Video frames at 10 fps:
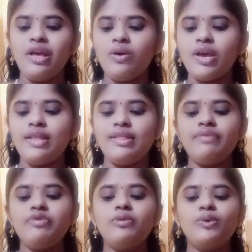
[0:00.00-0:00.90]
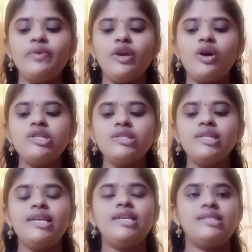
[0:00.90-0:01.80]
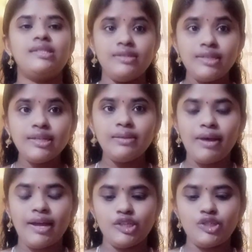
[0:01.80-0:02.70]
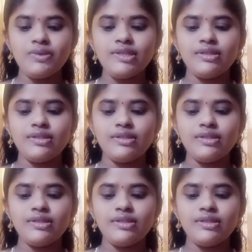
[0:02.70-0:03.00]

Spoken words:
Okay, then we are moving on to the surgical management.